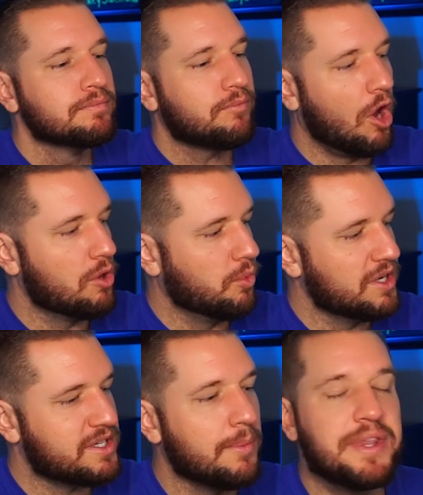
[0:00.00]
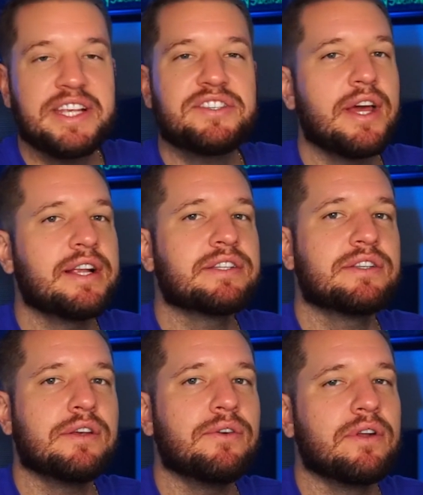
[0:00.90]
on what some of these settings
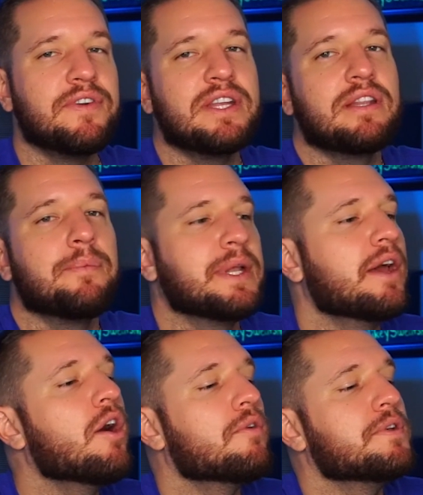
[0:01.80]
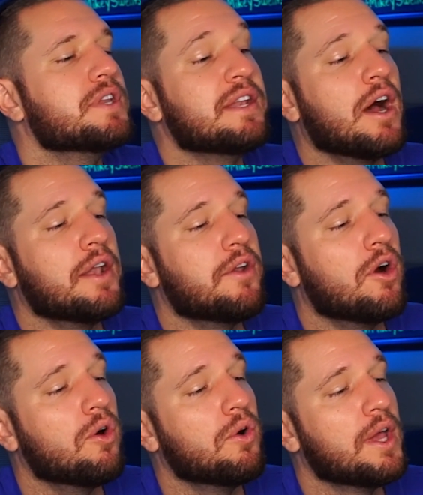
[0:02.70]
do. And if it did, let me know. If you did not
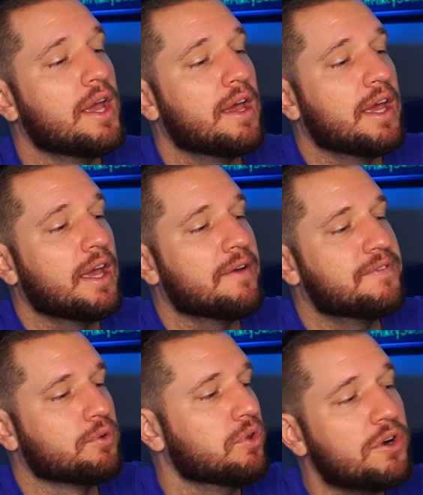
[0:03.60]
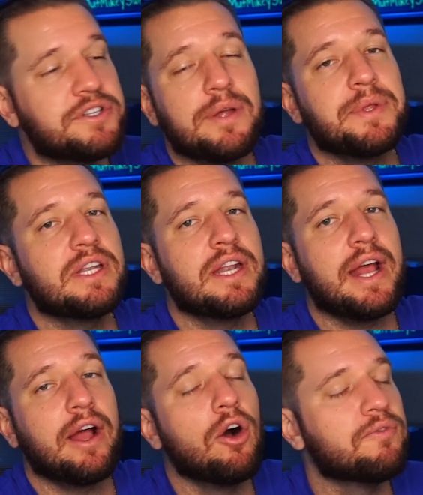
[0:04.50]
know, if you learned something
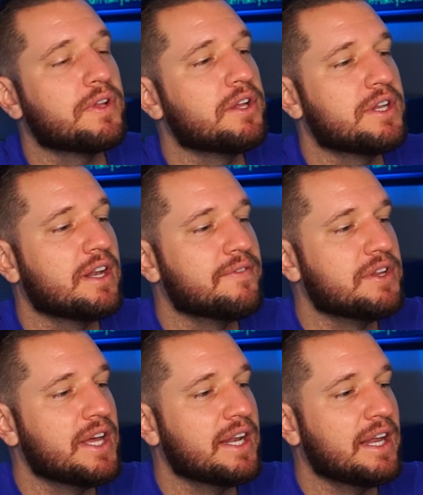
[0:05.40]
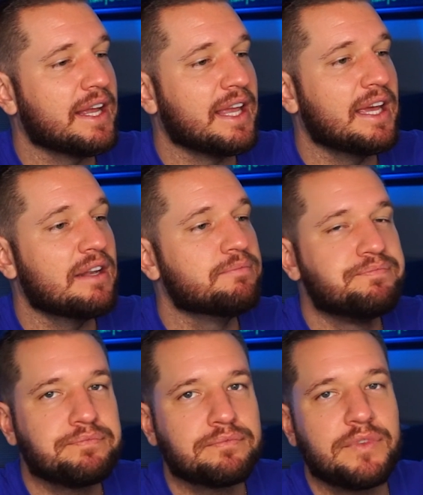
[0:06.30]
today, hopefully you did. If you didn't, again,
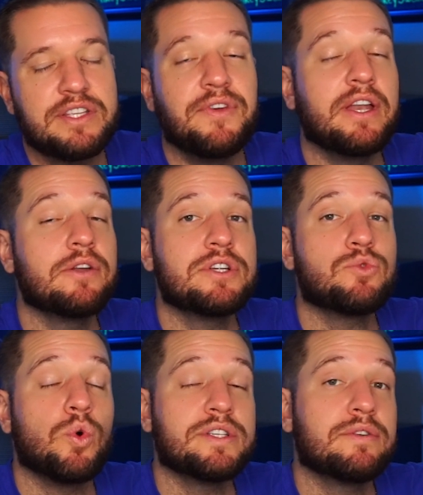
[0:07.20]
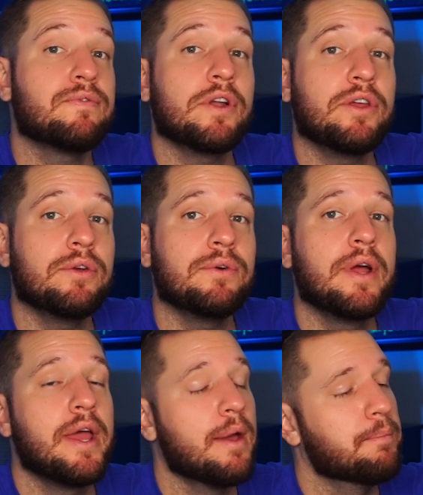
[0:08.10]
this video just wasn't for you.
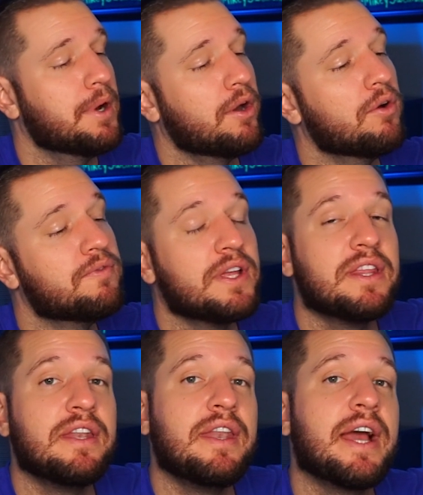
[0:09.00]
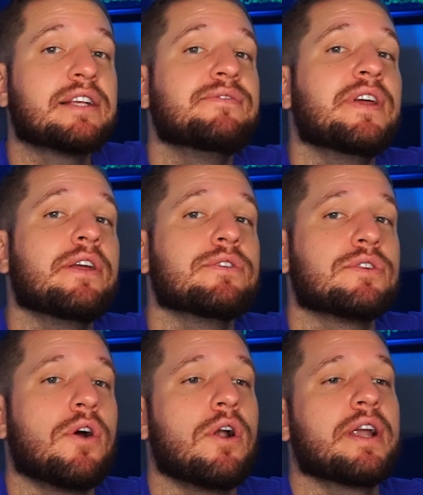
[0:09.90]
but hopefully the next videos
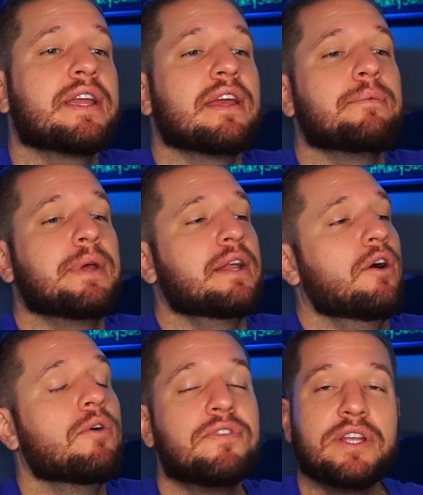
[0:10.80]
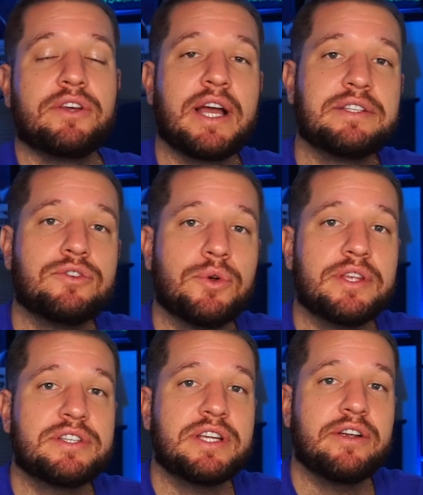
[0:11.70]
are. Again, man, hopefully you guys enjoy
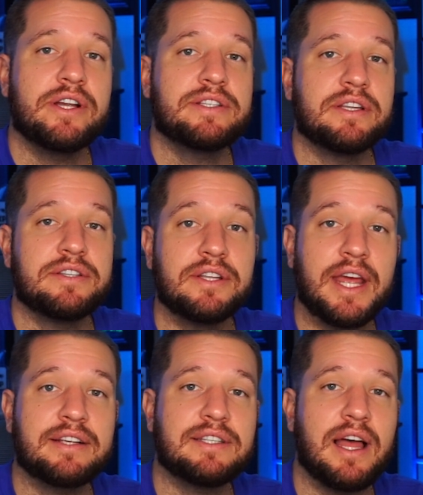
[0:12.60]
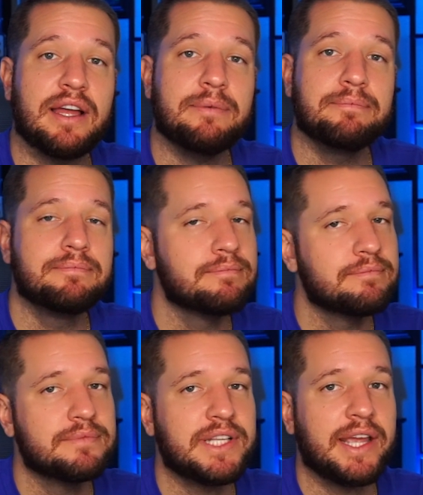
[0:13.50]
this series. Until next time,
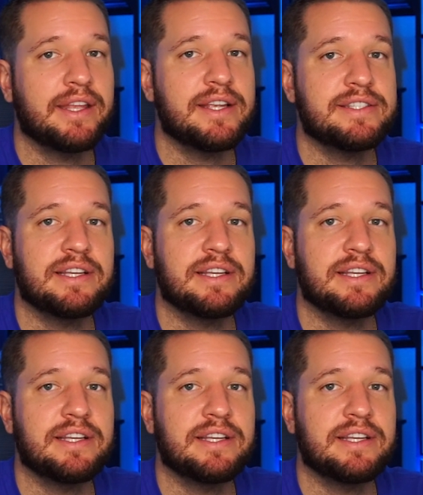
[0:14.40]
take it easy.